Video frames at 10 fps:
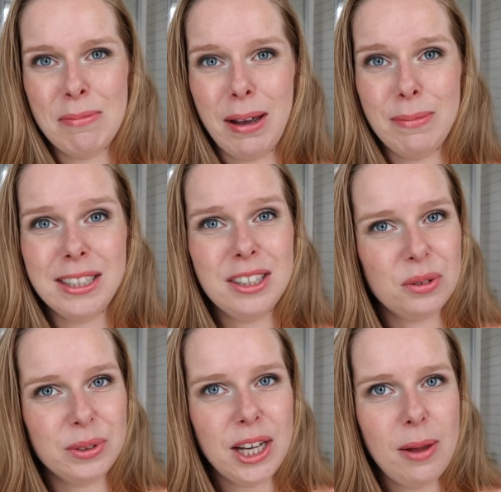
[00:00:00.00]
might be
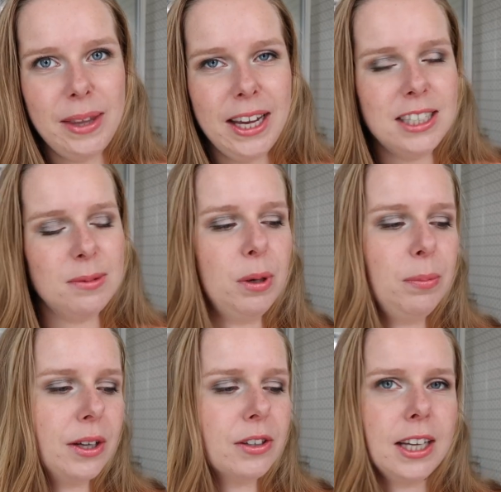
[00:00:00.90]
three updates, but
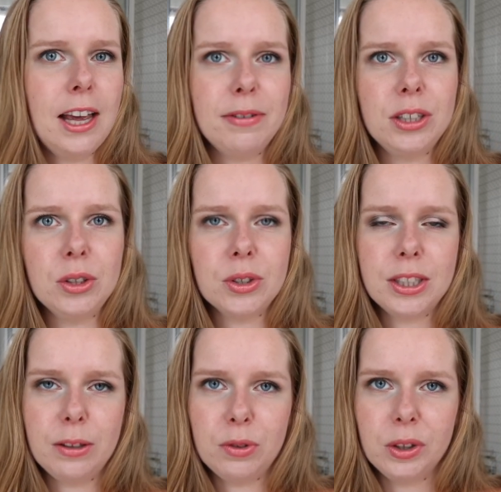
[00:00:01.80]
because I haven't
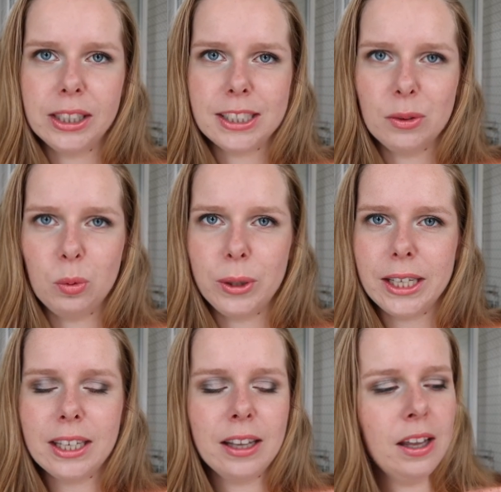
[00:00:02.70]
used it for at least a
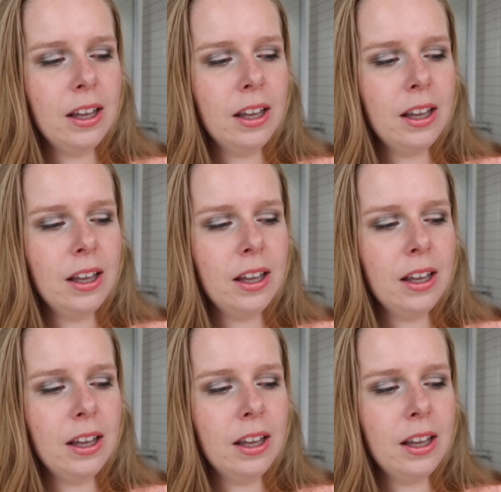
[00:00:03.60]
week,